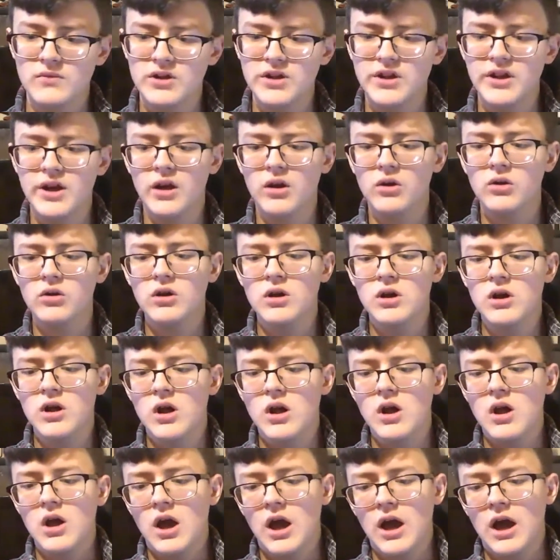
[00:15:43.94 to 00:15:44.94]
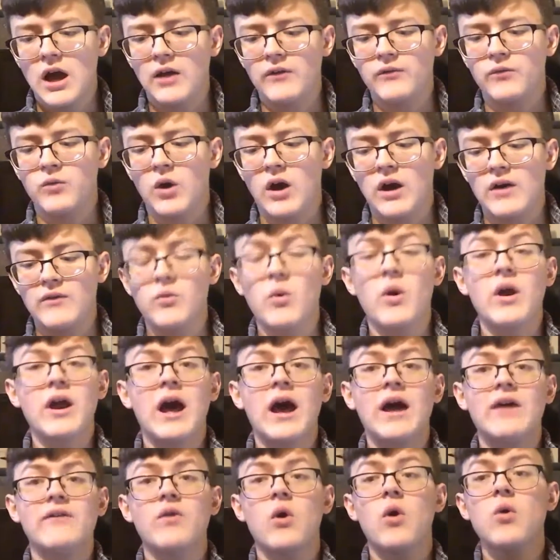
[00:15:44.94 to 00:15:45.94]
You know,
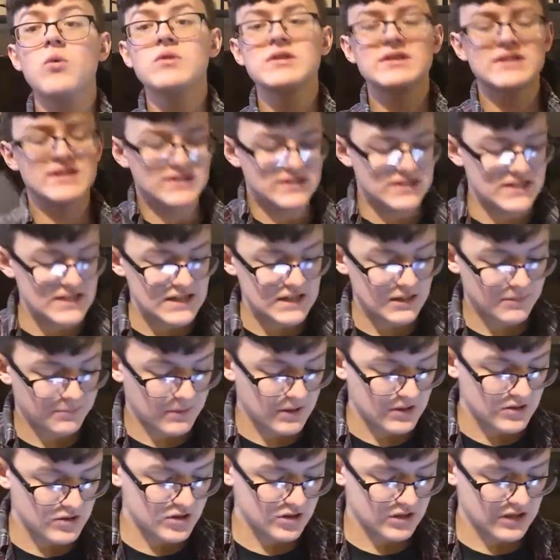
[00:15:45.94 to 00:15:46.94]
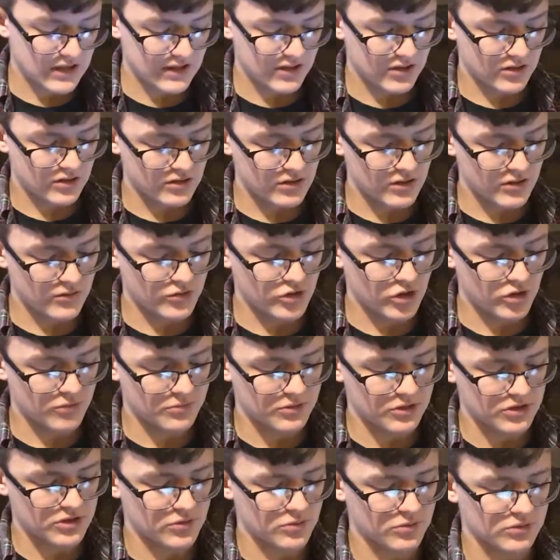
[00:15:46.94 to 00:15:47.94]
I've always seen a bunch of, like,
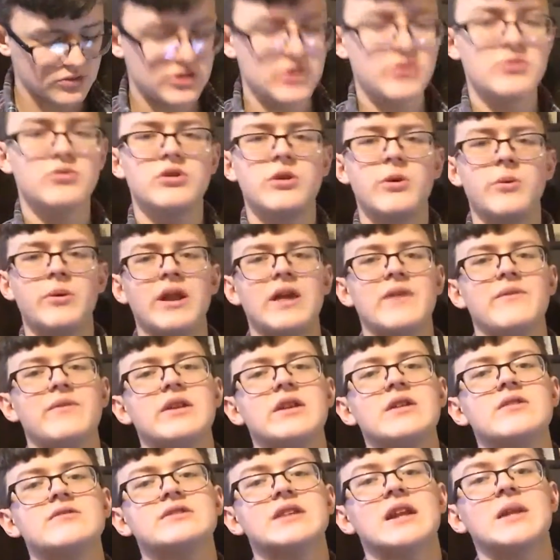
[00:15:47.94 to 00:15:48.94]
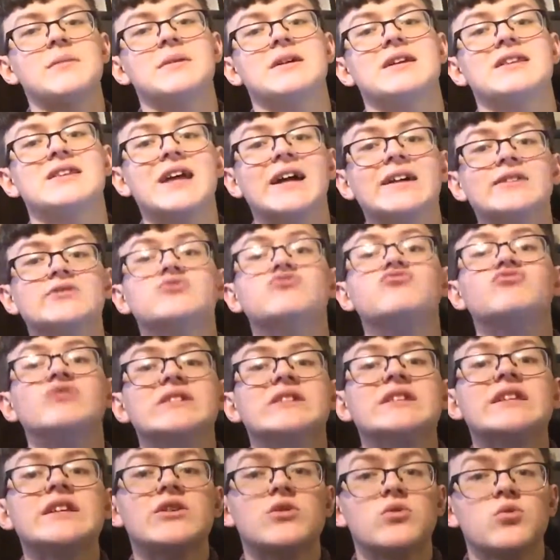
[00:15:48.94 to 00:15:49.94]
YouTubers who will do Q&A videos, and I'm like, that's
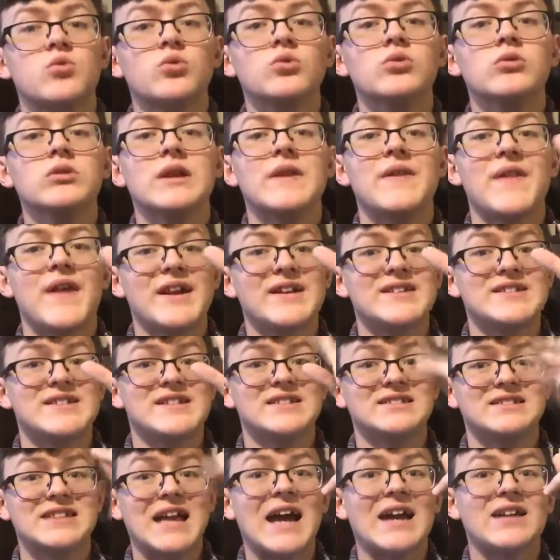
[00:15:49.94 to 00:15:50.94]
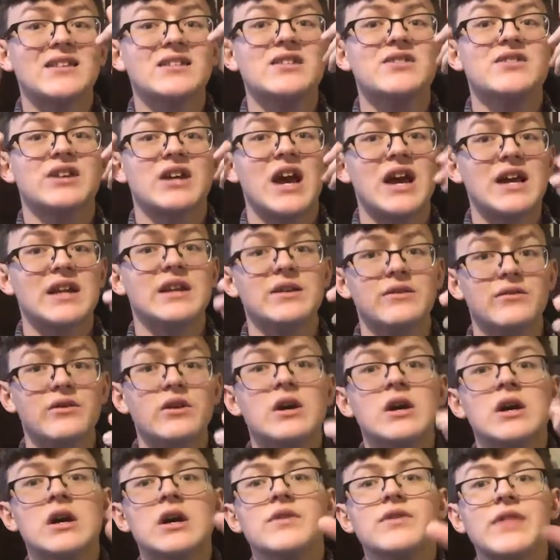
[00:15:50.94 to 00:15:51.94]
really cool, and that is exactly the kind of,
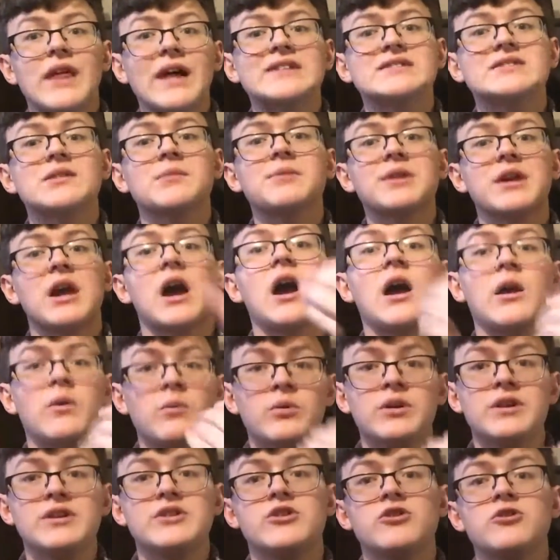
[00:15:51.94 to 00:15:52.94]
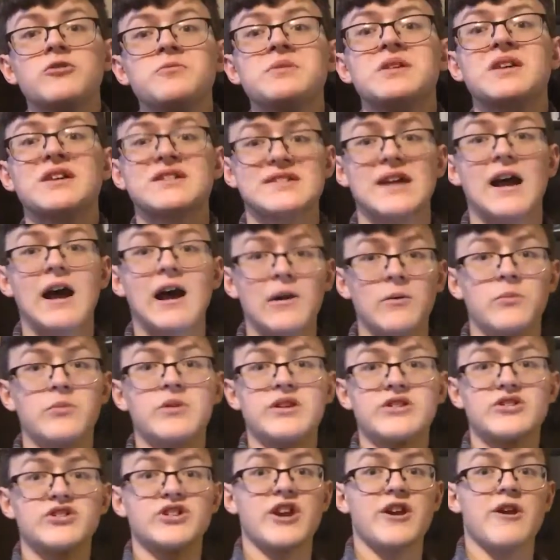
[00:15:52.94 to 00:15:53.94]
that's something I want to do, because I
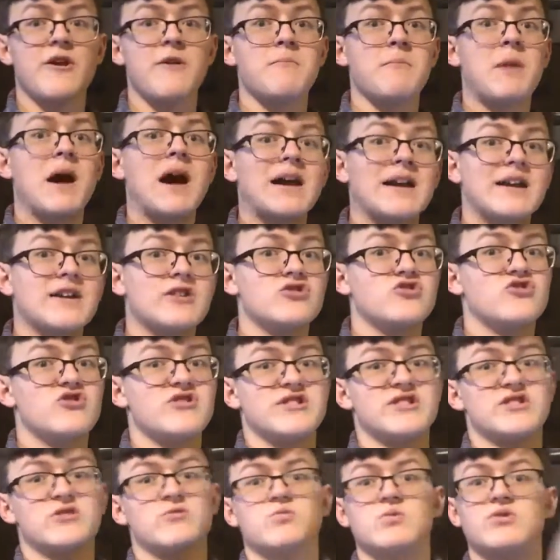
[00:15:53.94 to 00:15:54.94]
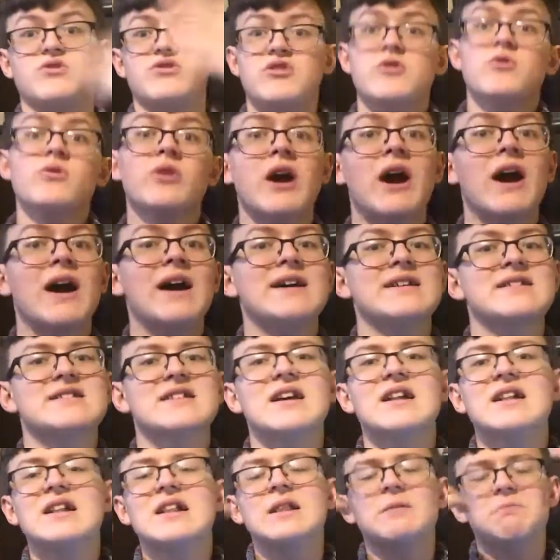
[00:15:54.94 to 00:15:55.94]
want to share my interest with you guys,
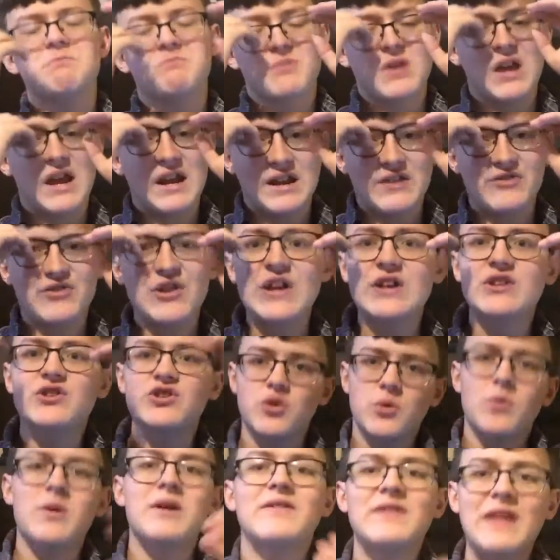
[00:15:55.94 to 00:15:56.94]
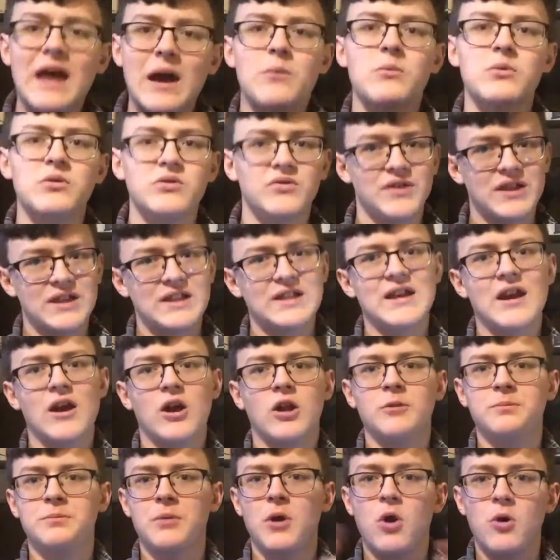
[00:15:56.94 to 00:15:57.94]
and I think doing that will really
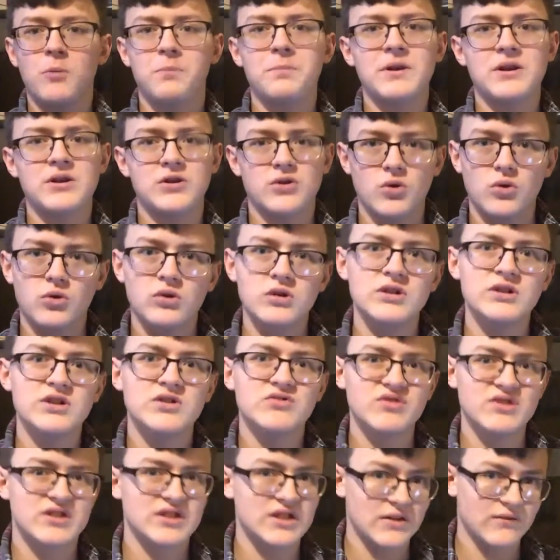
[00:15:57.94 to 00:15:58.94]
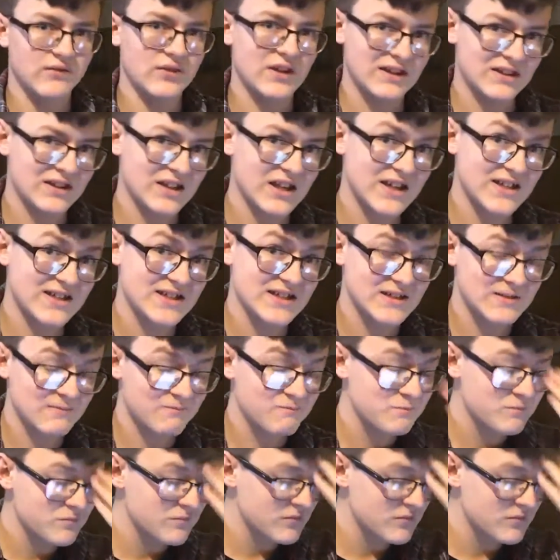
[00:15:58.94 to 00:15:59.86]
help open doors for stuff like this.